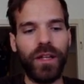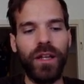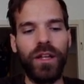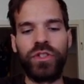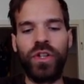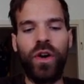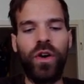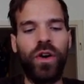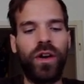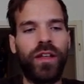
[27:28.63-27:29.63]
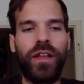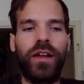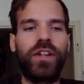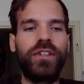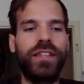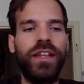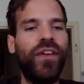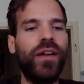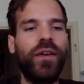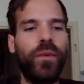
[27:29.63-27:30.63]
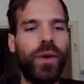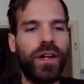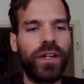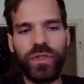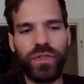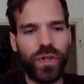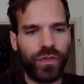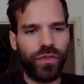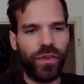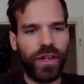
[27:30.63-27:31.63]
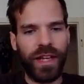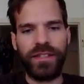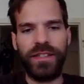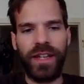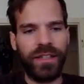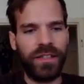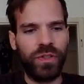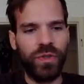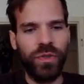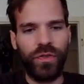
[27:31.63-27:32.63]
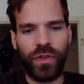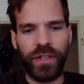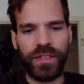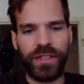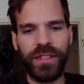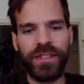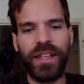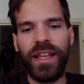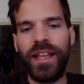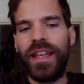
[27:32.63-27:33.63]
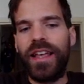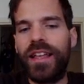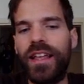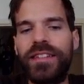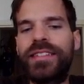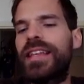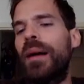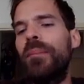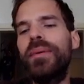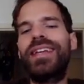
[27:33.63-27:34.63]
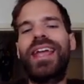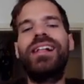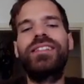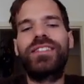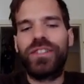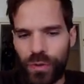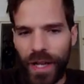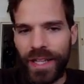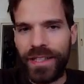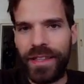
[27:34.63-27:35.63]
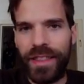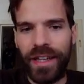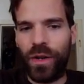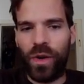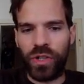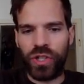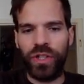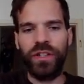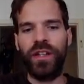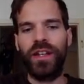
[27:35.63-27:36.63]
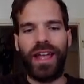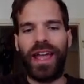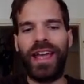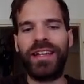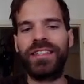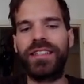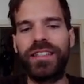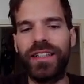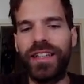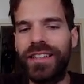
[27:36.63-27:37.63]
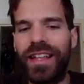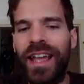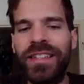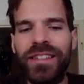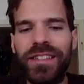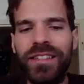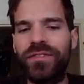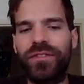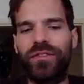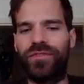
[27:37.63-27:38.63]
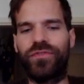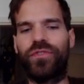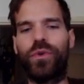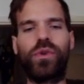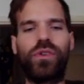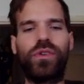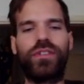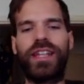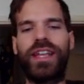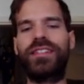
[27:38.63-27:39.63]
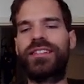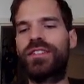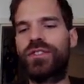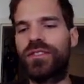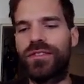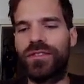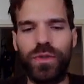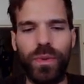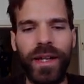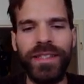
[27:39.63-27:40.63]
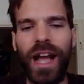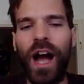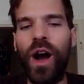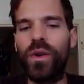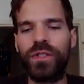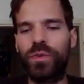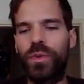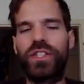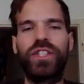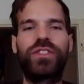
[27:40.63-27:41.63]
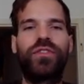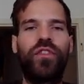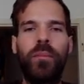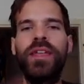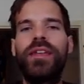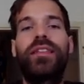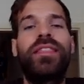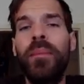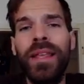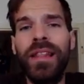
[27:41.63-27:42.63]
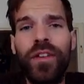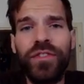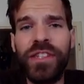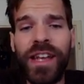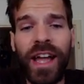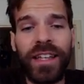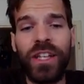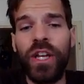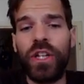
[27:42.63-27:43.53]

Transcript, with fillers: So, because if I were to search for 1992, for instance, somebody else created that auction and uh, it ends in four days and 20 hours, which is for me the middle of the night.